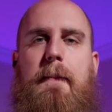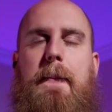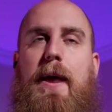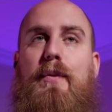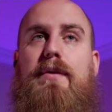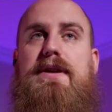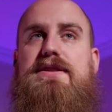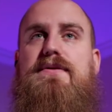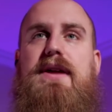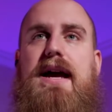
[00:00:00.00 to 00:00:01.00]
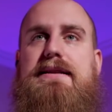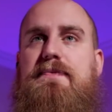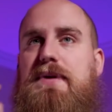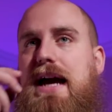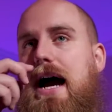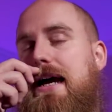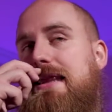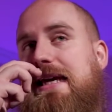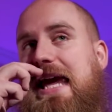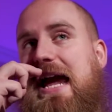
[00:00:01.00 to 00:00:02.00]
When we do that behind
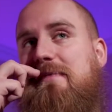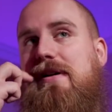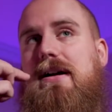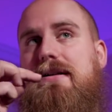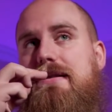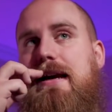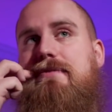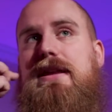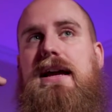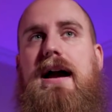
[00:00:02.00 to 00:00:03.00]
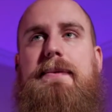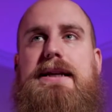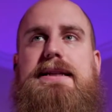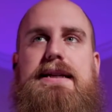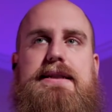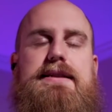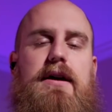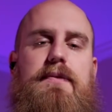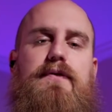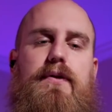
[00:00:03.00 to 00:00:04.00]
the camera type thing, I'm going to test this
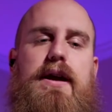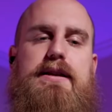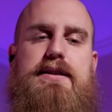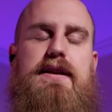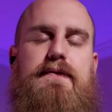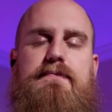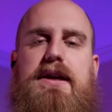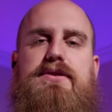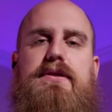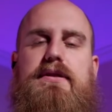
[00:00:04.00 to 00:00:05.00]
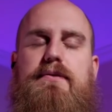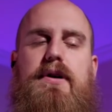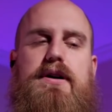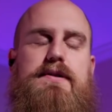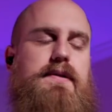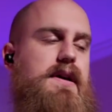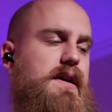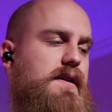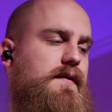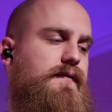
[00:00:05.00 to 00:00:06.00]
out beforehand to make sure that it works
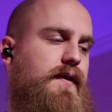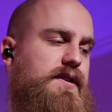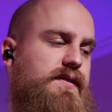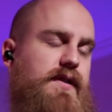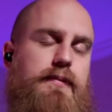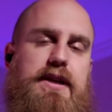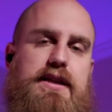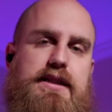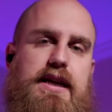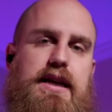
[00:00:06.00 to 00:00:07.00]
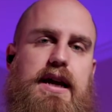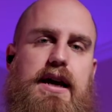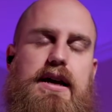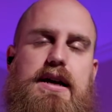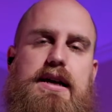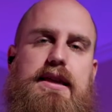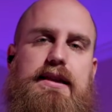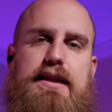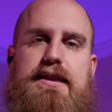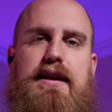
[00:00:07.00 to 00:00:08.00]
first of all, because the
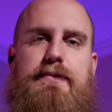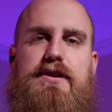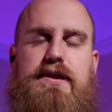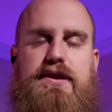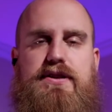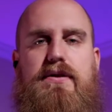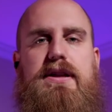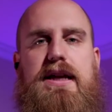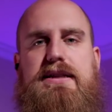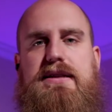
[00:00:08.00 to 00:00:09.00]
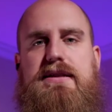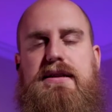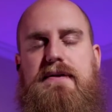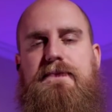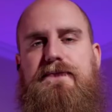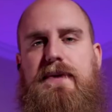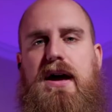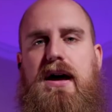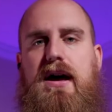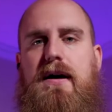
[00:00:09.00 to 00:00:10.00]
lenses that I'm using, the Sony lenses,
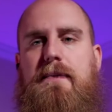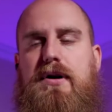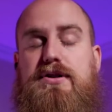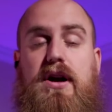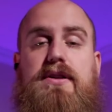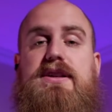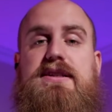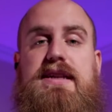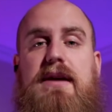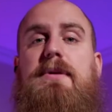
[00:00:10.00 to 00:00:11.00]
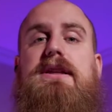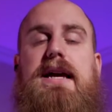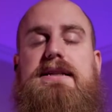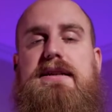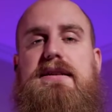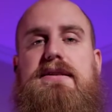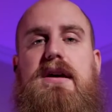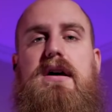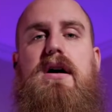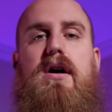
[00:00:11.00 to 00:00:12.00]
the Sigma lenses
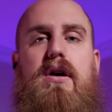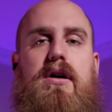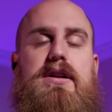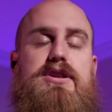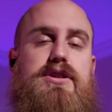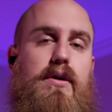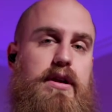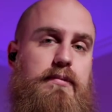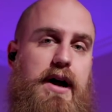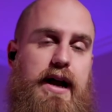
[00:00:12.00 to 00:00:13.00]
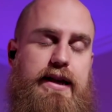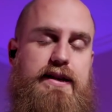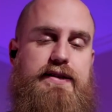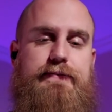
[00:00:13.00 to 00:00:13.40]
on Sony bodies,